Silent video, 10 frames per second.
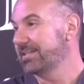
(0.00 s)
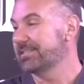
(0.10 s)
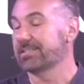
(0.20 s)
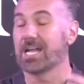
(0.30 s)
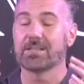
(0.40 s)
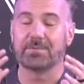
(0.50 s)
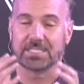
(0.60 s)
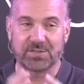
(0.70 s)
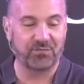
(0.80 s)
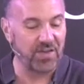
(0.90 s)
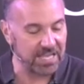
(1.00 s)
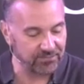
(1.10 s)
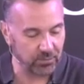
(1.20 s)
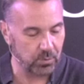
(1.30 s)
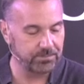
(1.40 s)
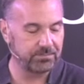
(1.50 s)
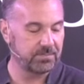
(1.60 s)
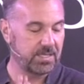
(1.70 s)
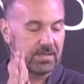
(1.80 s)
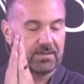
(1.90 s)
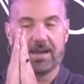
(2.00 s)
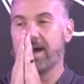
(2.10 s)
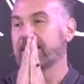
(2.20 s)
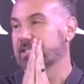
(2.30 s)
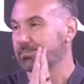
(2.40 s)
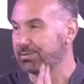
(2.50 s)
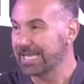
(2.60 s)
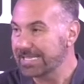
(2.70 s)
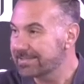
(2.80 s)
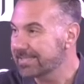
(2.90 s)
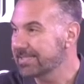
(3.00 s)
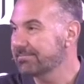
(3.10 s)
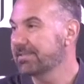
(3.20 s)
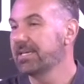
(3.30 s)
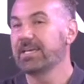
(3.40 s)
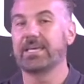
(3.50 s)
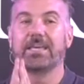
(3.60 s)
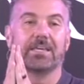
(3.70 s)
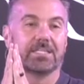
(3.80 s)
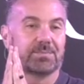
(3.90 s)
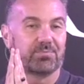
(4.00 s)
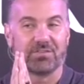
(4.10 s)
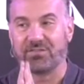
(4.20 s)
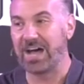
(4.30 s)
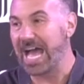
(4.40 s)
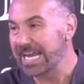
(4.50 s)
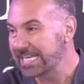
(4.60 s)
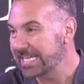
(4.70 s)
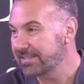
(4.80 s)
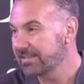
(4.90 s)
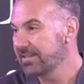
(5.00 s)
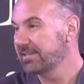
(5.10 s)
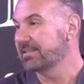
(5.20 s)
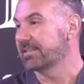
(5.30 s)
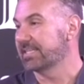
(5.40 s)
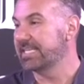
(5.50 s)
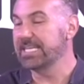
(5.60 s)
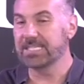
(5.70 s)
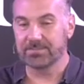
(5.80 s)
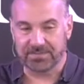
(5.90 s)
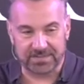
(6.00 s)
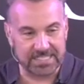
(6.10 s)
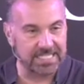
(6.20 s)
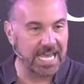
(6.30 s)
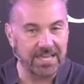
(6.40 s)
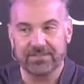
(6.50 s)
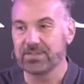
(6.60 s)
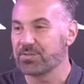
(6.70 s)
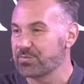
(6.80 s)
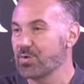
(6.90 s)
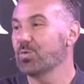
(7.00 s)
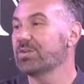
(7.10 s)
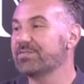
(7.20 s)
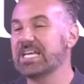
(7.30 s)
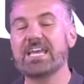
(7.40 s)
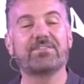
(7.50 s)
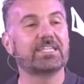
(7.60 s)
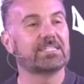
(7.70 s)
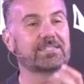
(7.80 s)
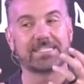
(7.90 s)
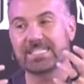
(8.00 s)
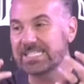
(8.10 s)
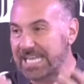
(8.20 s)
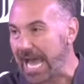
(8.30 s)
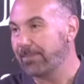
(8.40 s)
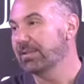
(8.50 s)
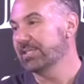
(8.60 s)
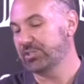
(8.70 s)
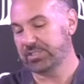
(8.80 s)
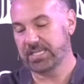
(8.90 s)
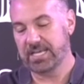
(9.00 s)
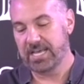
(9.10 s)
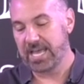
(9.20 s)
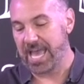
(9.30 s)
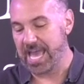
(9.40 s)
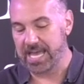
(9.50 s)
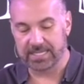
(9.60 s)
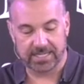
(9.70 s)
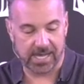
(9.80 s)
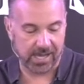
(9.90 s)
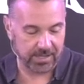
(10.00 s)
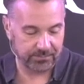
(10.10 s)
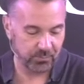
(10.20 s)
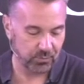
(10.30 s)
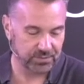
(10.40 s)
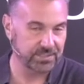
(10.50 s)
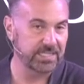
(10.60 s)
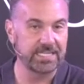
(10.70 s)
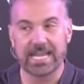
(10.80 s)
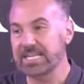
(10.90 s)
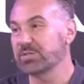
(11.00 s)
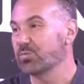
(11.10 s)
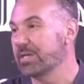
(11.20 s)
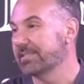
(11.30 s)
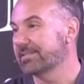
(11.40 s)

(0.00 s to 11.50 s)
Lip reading: Solomon is faithful. God is blessing. He is providing. The kingdom of David, the throne of David is established. And we'll see next week